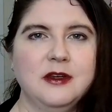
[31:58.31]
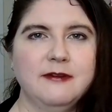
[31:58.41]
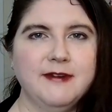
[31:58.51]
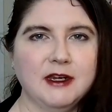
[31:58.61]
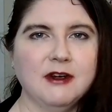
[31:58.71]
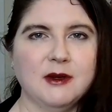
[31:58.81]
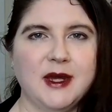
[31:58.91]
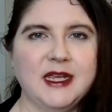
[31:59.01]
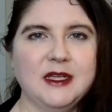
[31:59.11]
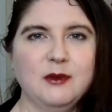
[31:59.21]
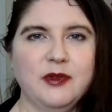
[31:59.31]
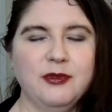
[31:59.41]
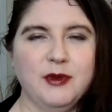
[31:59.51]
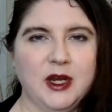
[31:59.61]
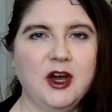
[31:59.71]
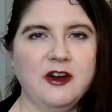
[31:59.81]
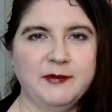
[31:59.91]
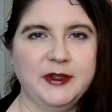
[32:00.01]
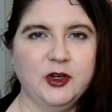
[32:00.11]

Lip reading: fingering weight with 3.5mm